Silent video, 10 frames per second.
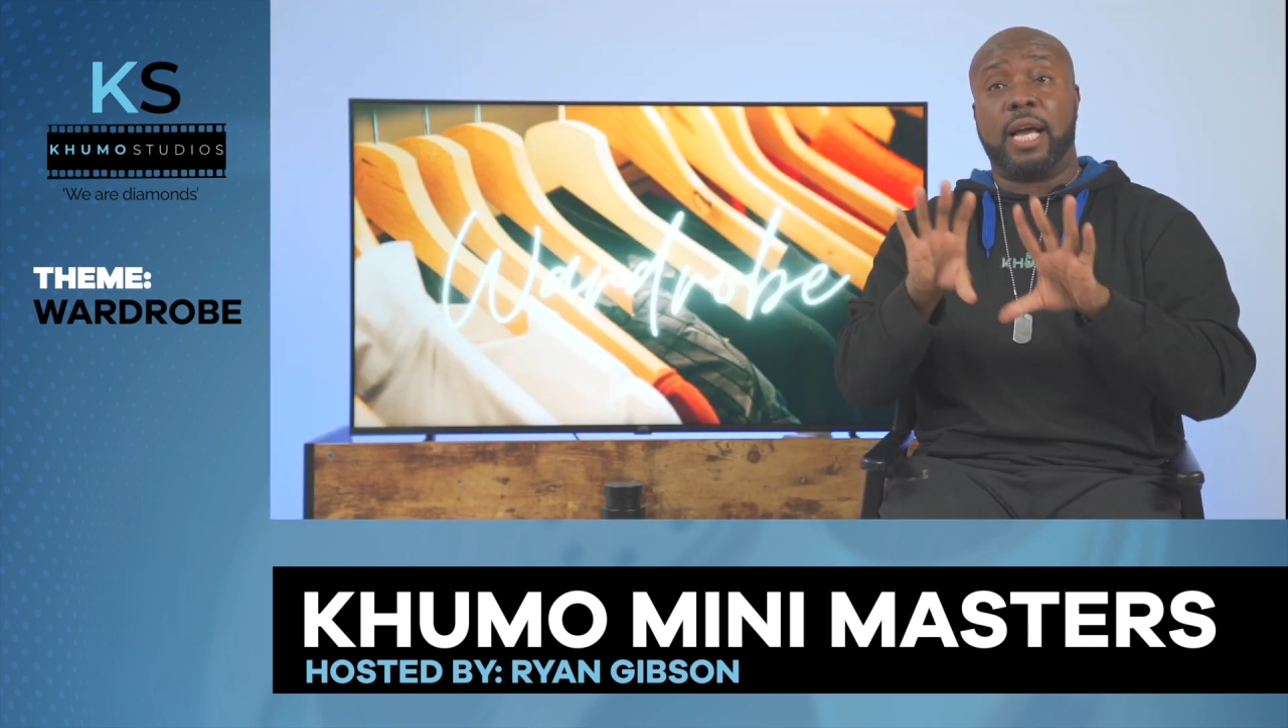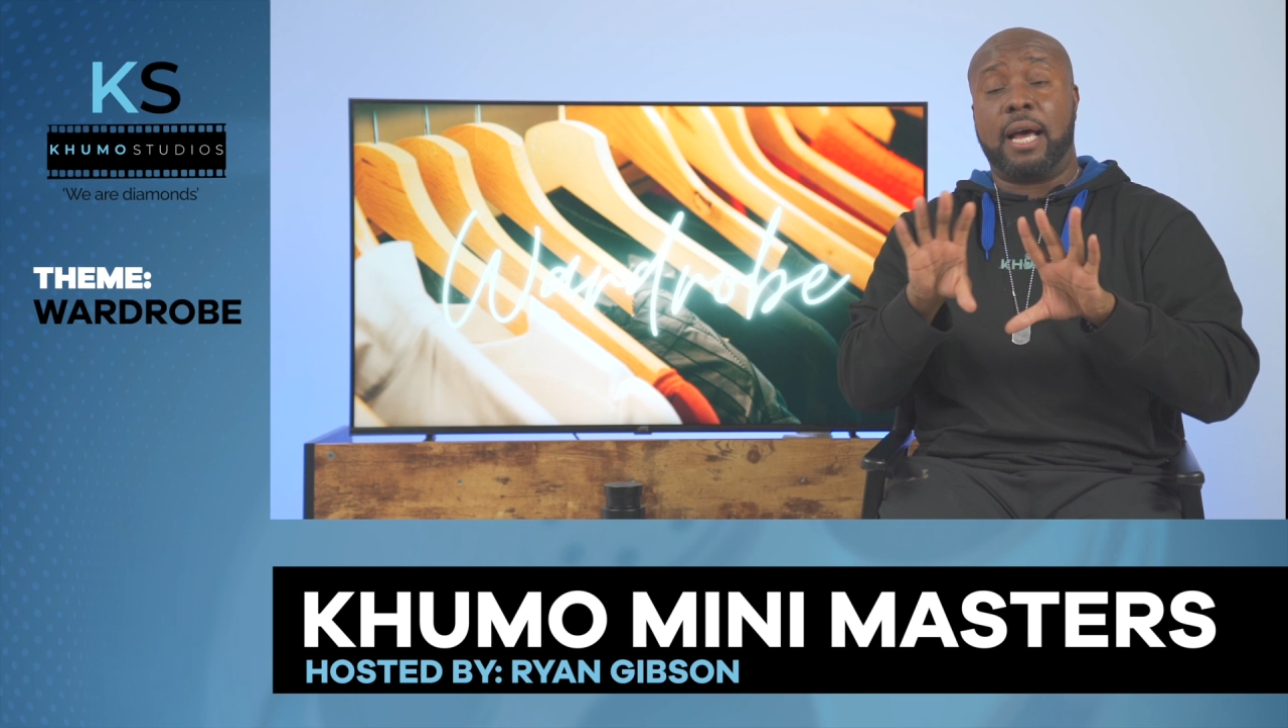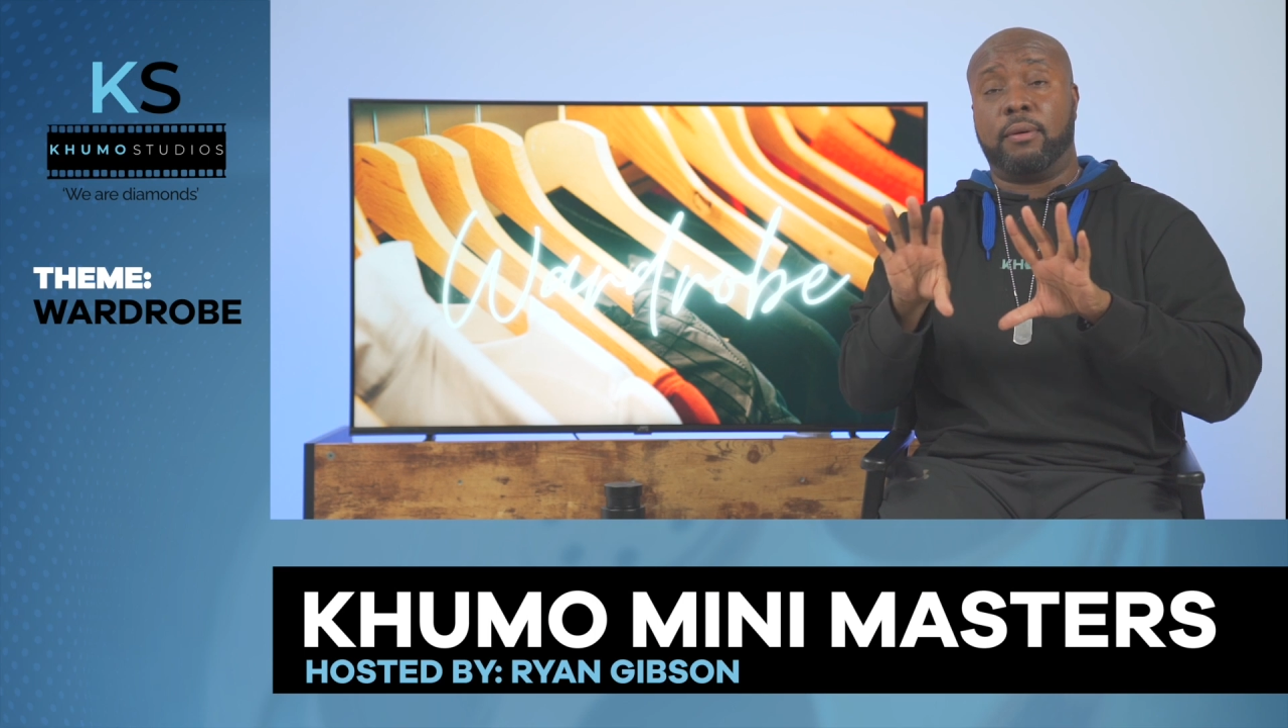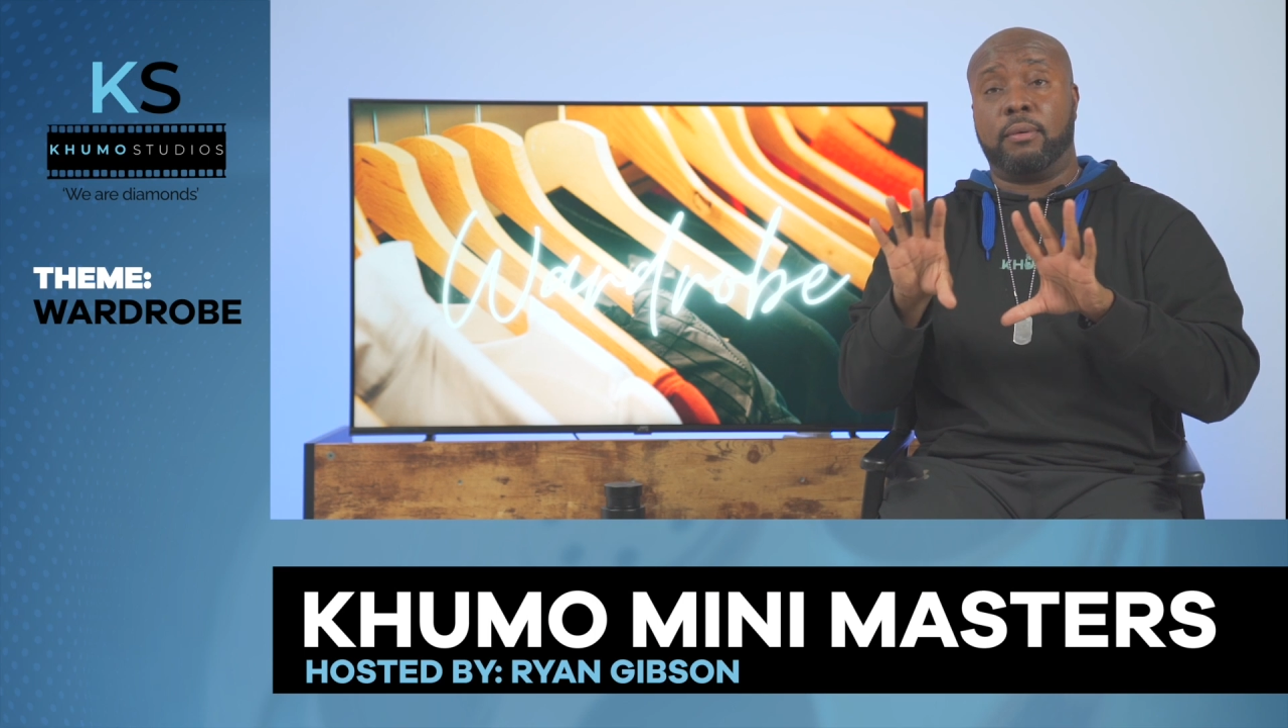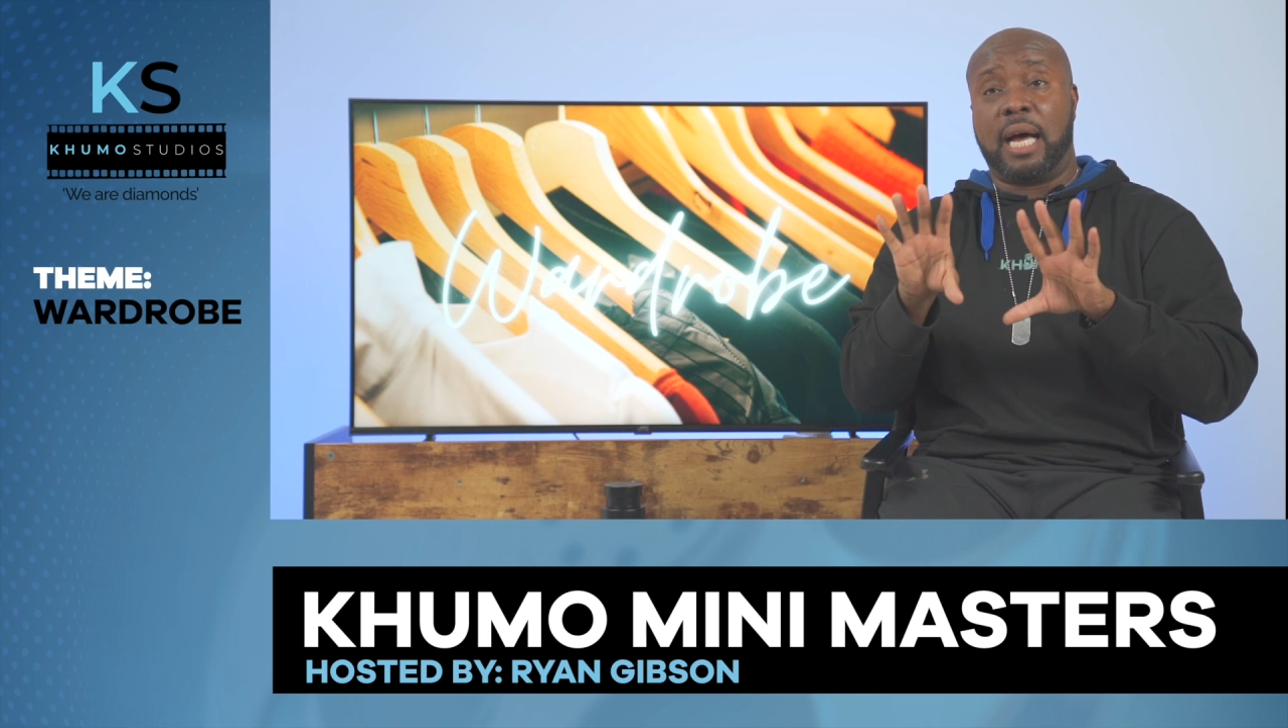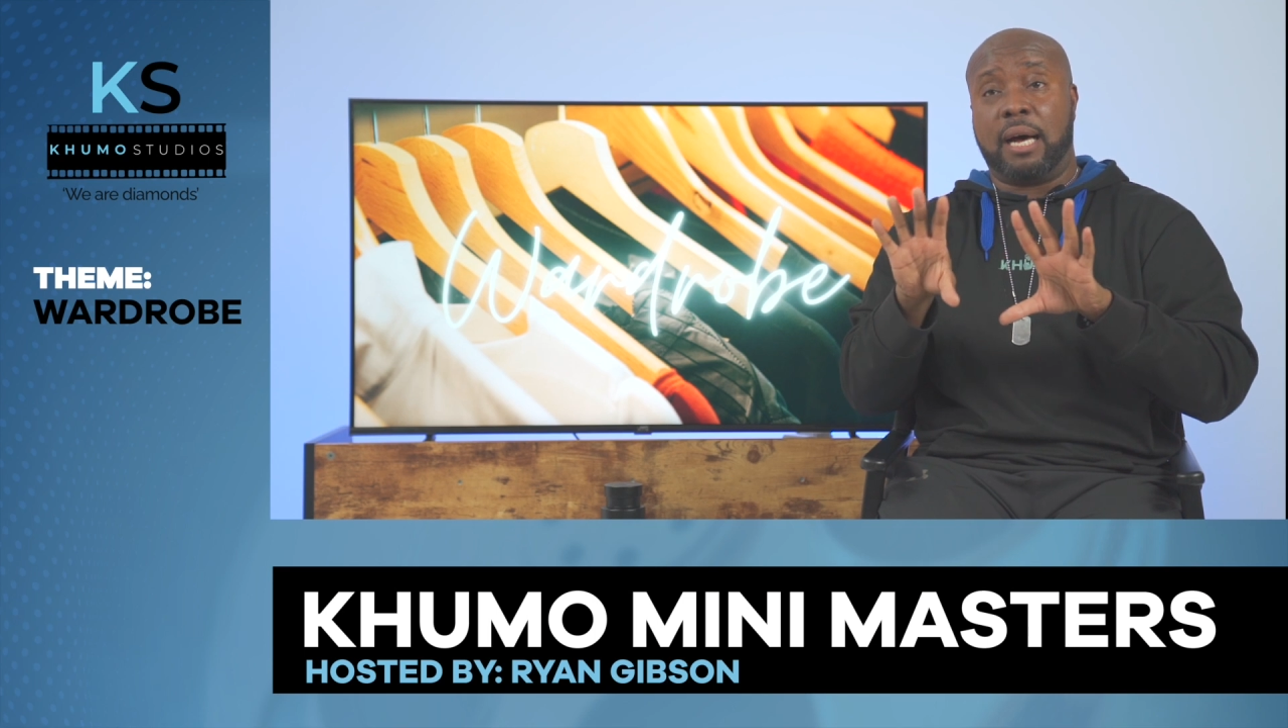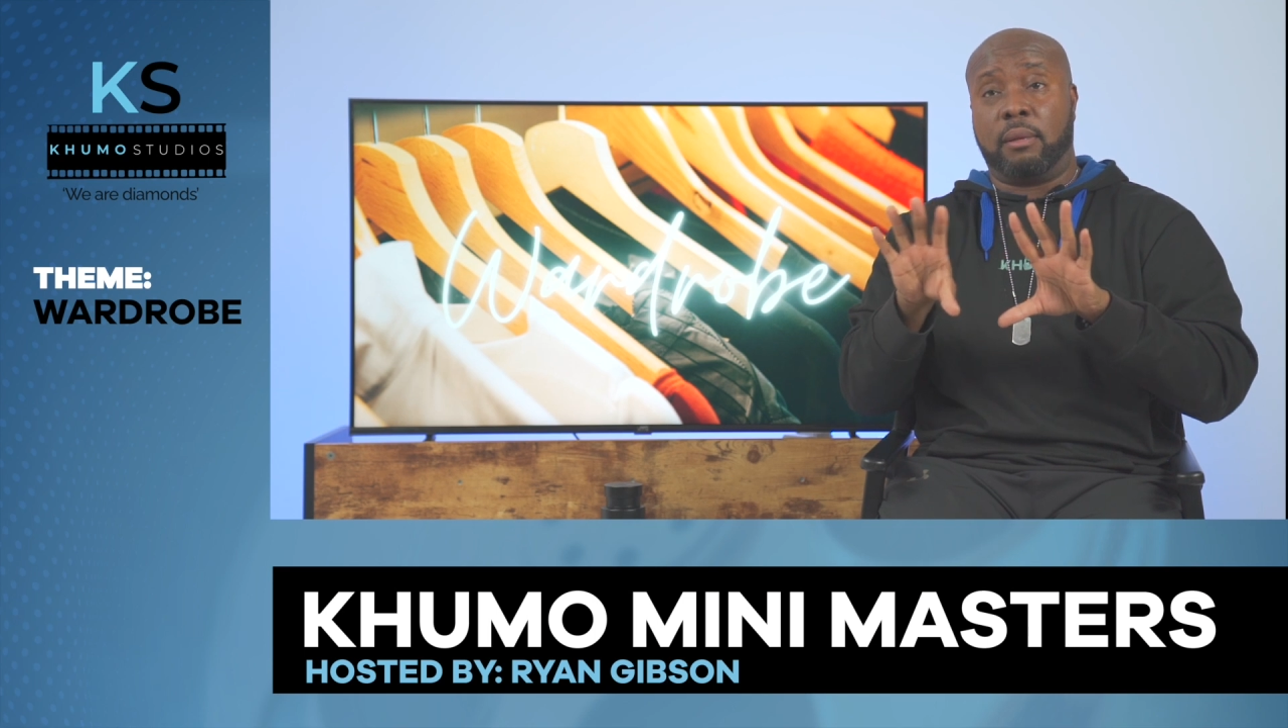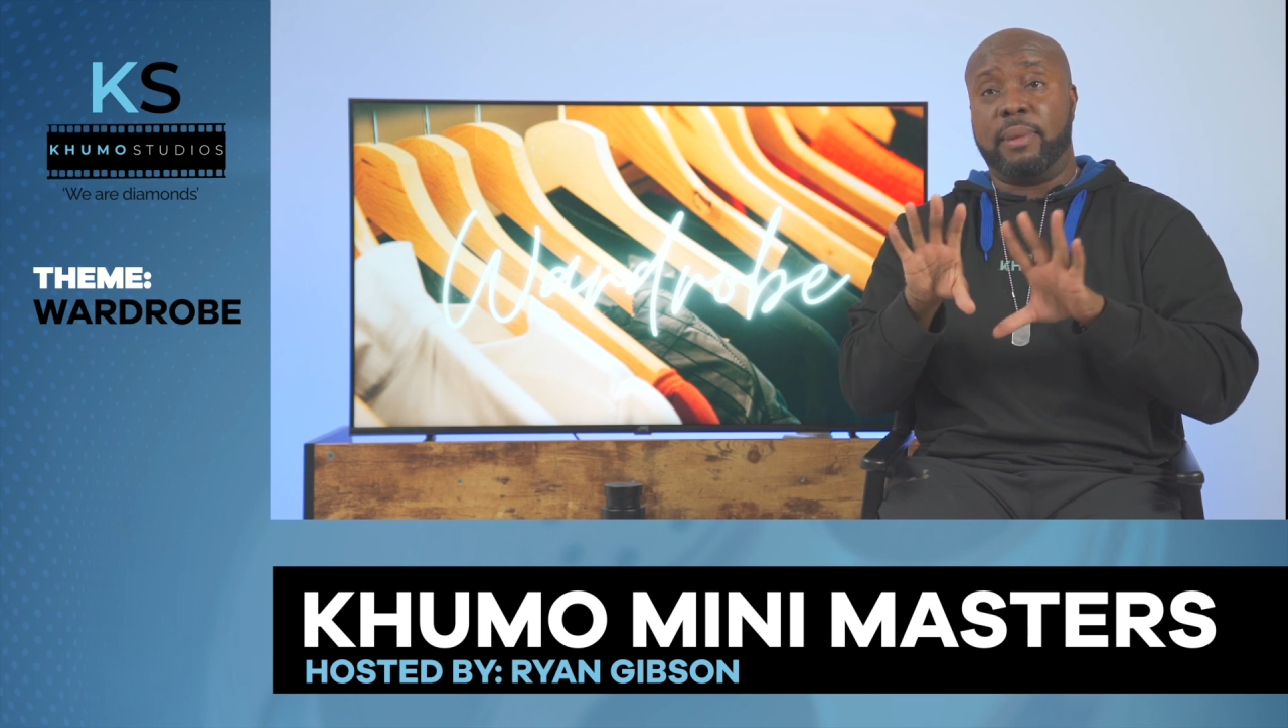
how the